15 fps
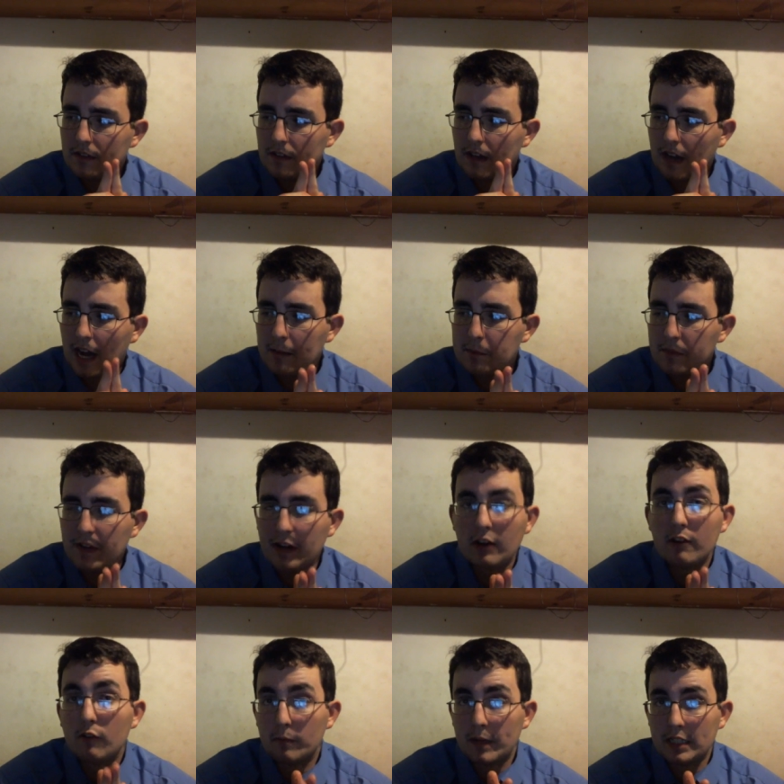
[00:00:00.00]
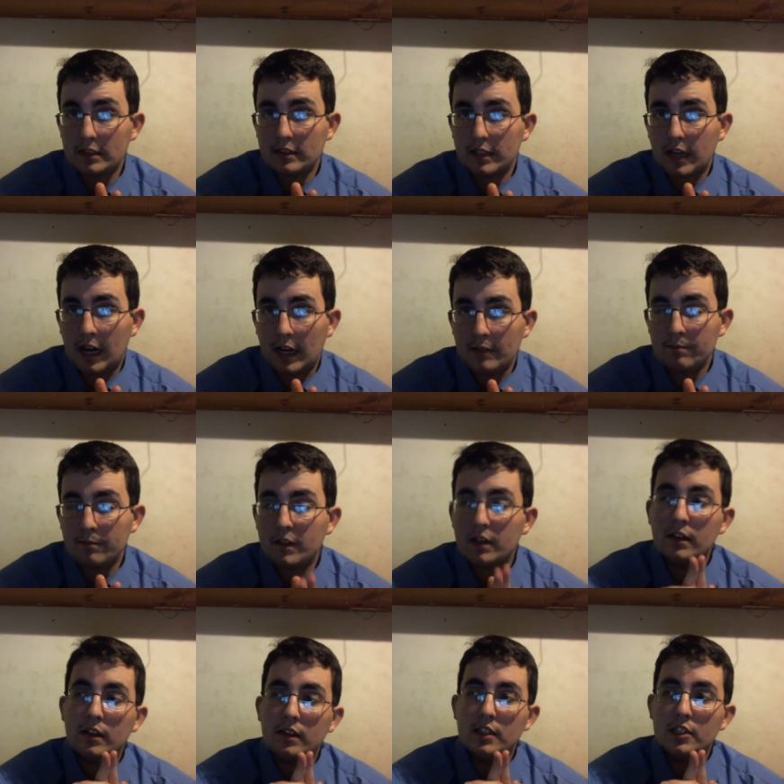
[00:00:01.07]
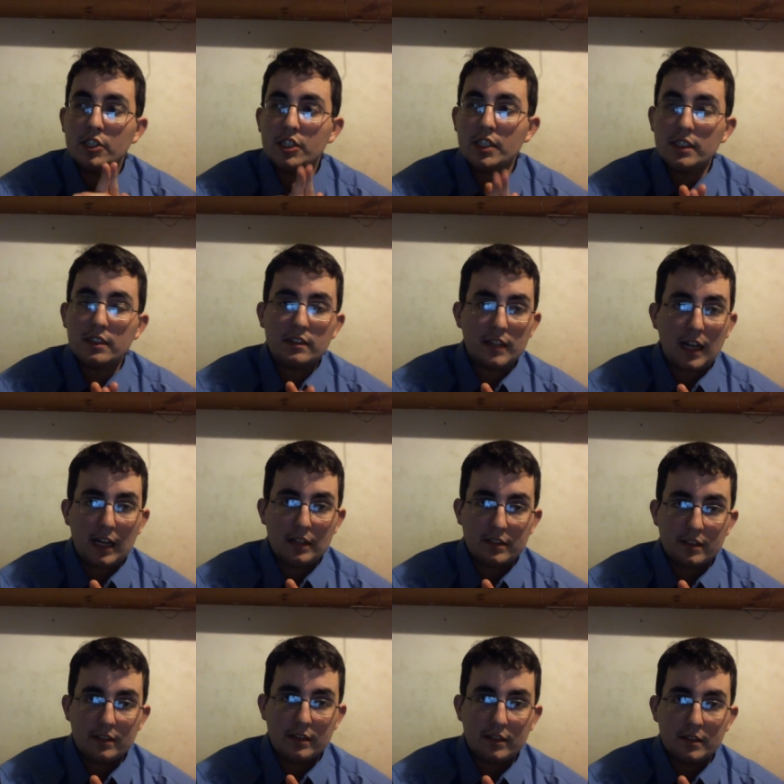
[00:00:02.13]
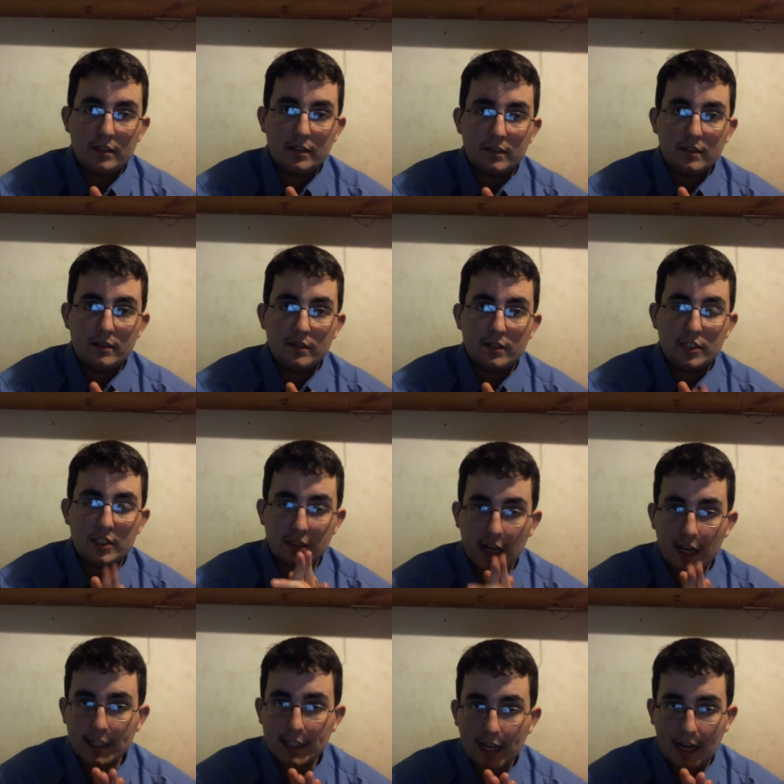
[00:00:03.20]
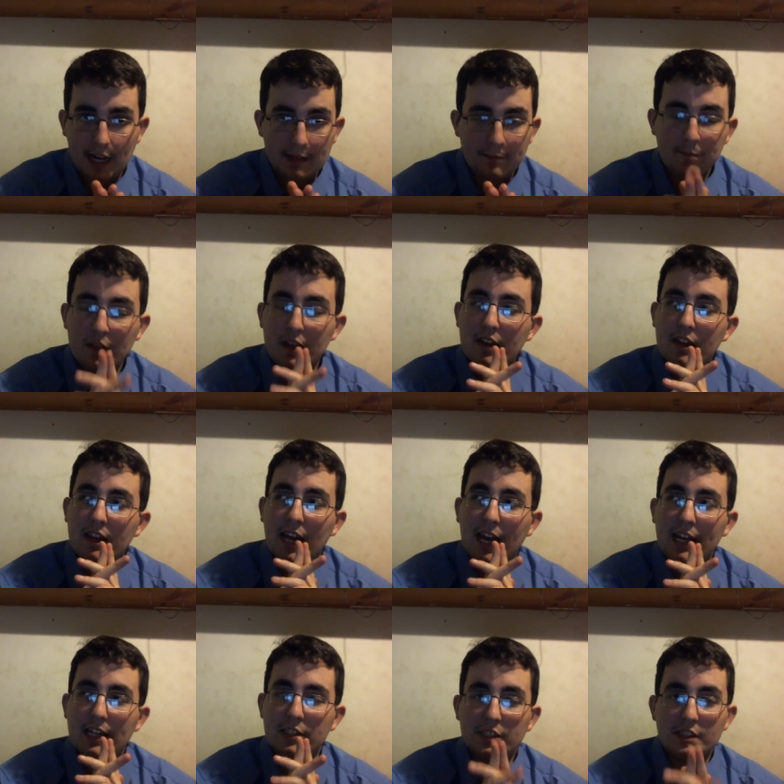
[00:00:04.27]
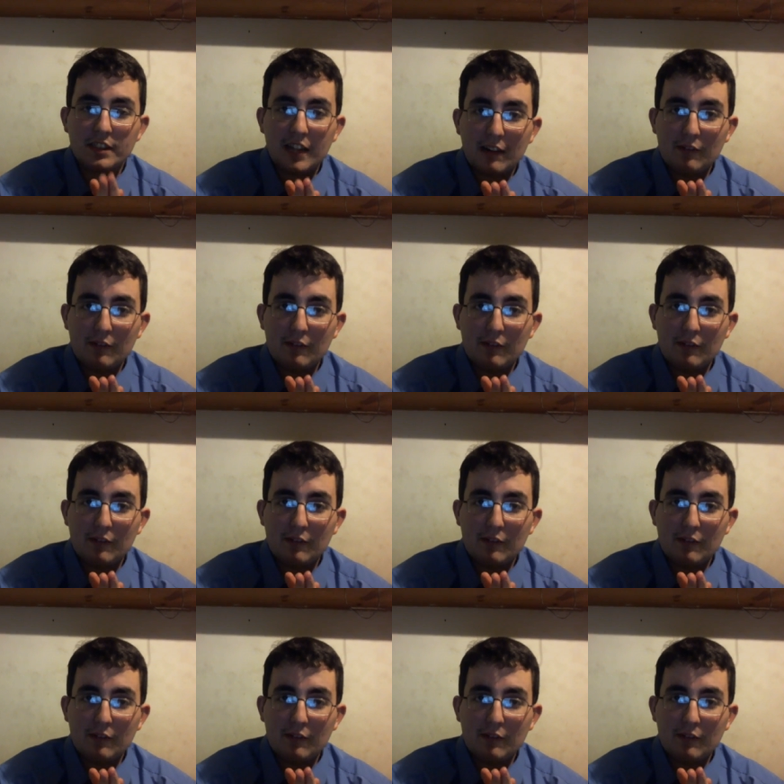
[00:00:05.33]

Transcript: I'm a very romantic guy. She's not. She's not a guy. And she's not